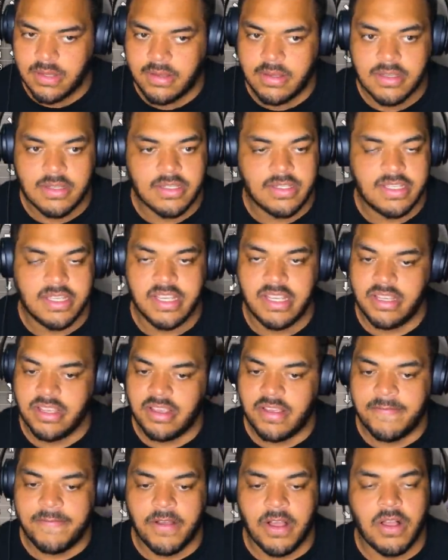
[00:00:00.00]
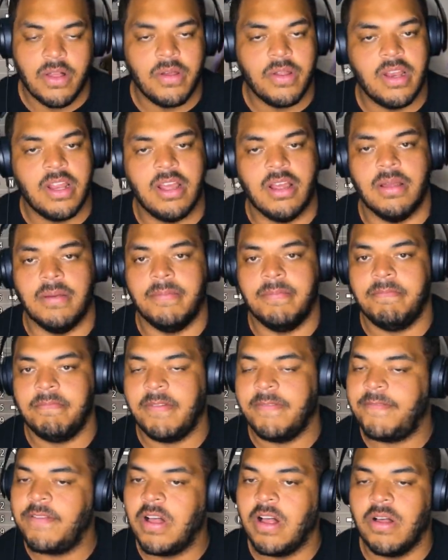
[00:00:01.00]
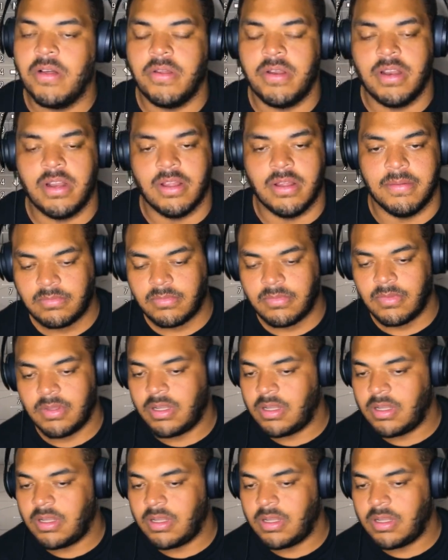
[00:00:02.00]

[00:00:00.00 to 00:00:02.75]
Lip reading: See, you can follow it up. You can follow it up.